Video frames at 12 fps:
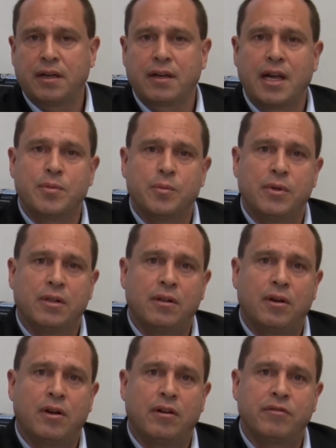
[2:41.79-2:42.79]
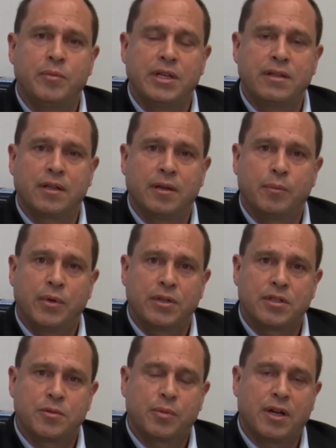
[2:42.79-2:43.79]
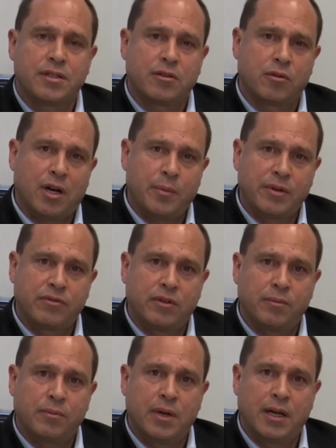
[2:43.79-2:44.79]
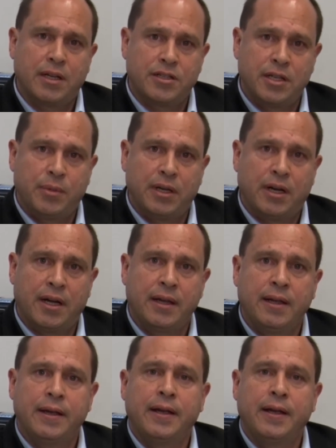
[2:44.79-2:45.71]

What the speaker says: capable of meeting the purchase price requirement from GPI,